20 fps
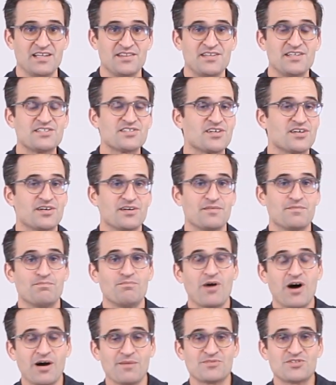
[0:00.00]
These are
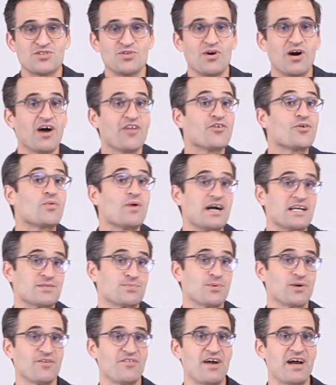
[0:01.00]
moms who otherwise
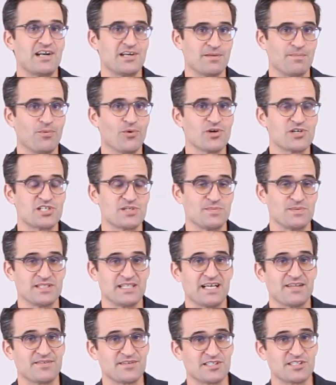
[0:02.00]
would have had an abortion
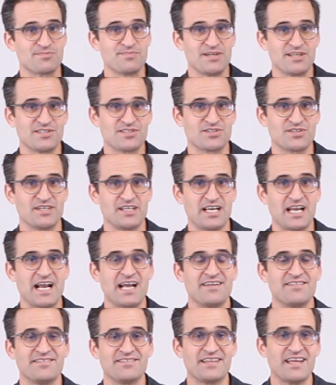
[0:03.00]
without this ministry,
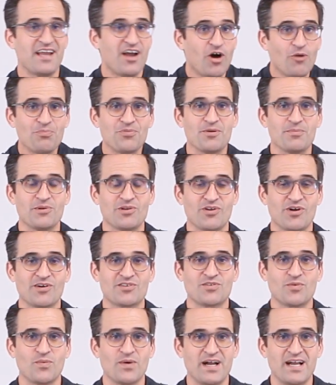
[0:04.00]
and they help them
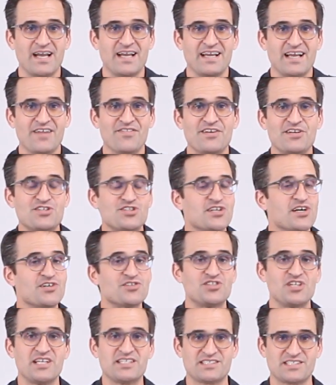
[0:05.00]
along the way, and they share
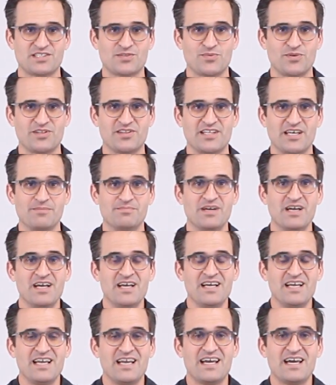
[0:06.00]
Jesus with them.
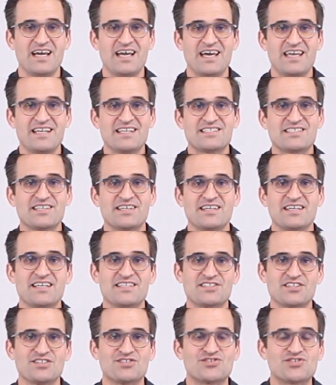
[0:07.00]
And it's
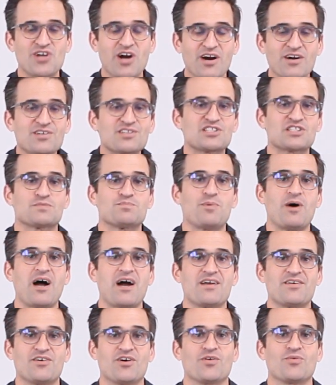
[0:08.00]
a dark
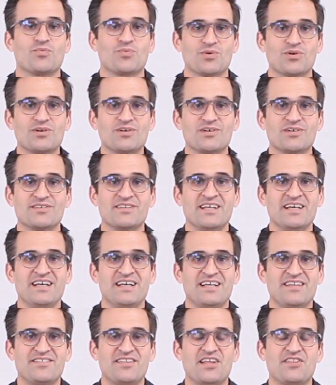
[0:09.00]
spot in our world
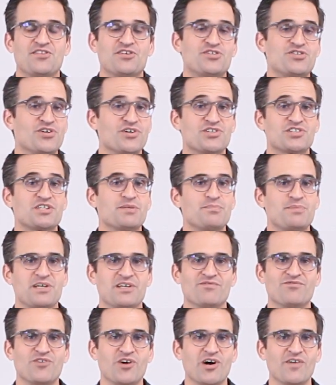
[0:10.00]
that the church can be
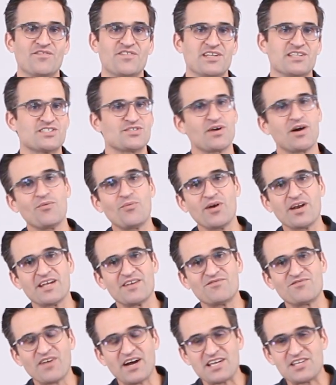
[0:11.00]
involved in. So I want to
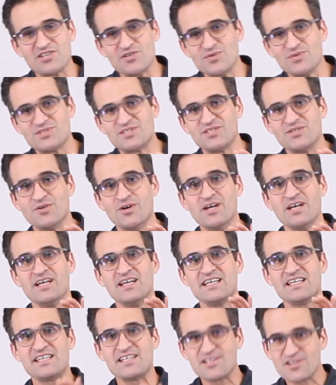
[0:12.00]
invite you to
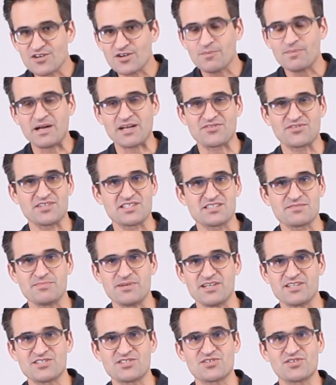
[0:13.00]
hear about this
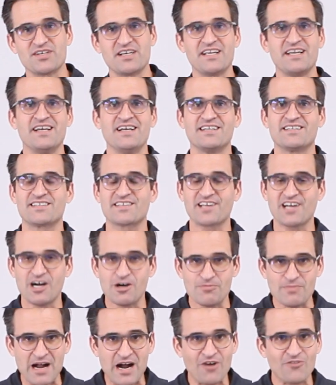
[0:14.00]
ministry, to
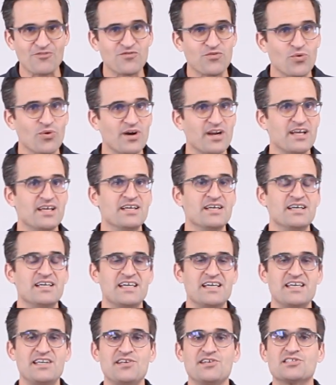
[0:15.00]
come out for it.
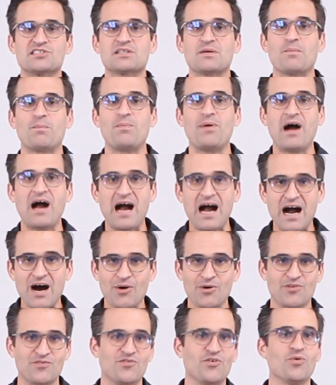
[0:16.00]
It is
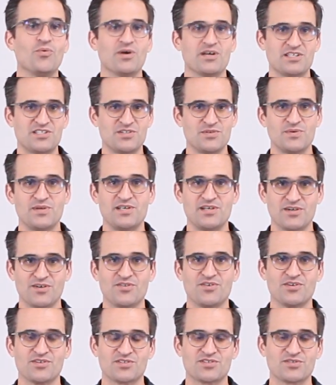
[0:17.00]
powerful once you hear
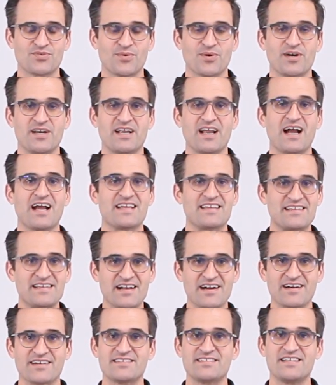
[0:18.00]
their story. I
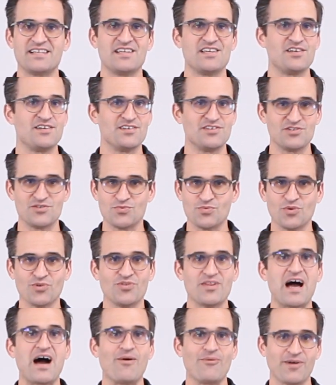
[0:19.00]
guarantee you will
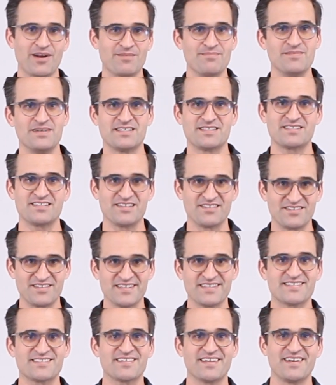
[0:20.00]
not want to miss
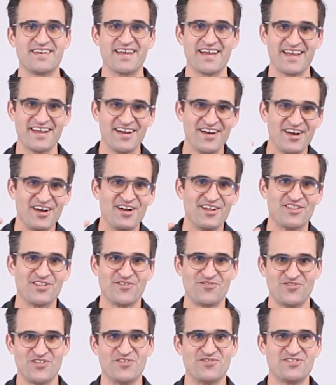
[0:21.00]
this Sunday,
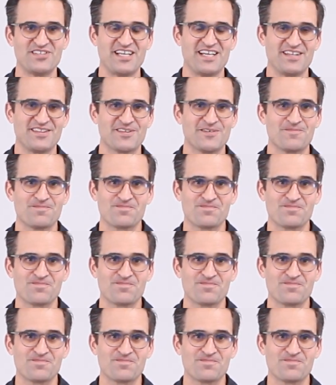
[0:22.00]
the 15th.